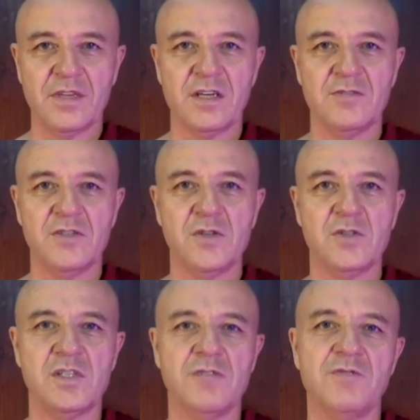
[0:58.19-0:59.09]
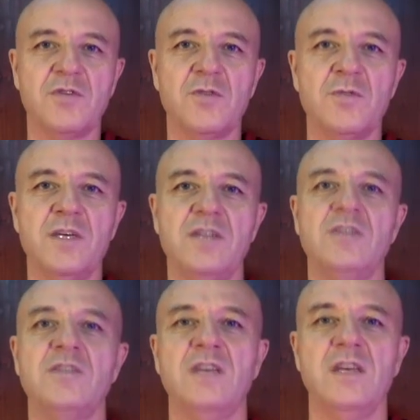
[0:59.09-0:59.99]
I've sourced it from
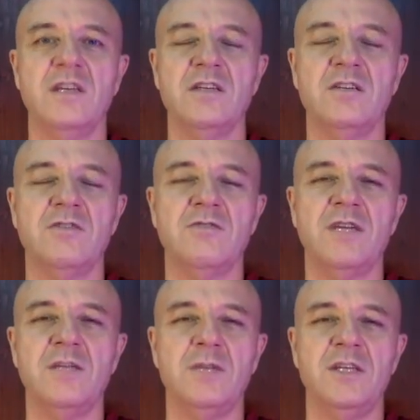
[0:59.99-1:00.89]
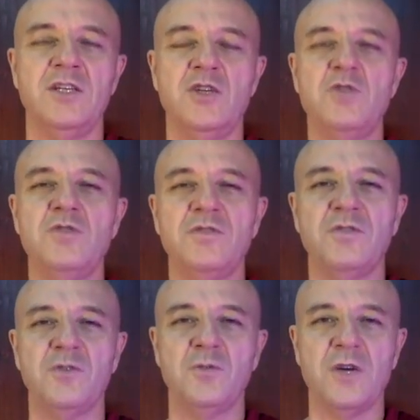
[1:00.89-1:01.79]
his incredibly
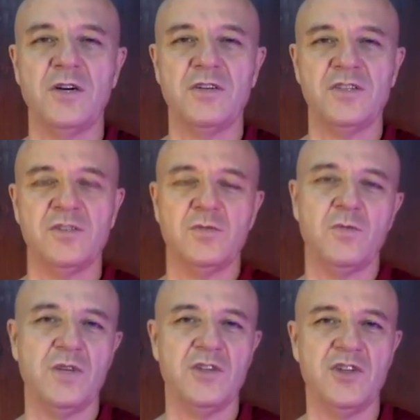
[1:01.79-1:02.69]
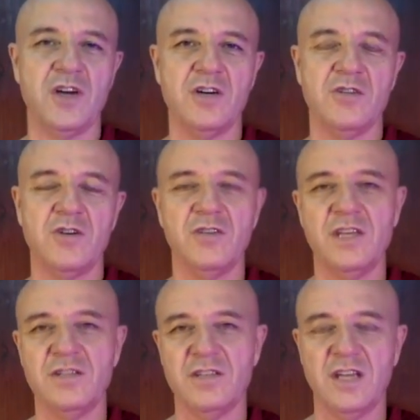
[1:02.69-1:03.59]
useful works, which are on
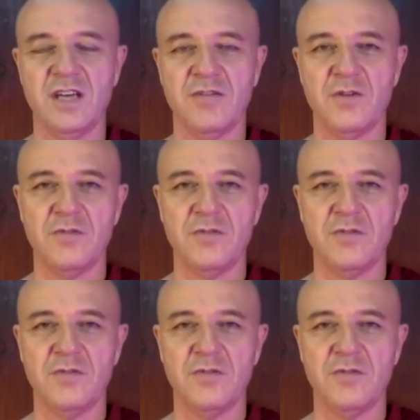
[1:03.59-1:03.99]
the internet for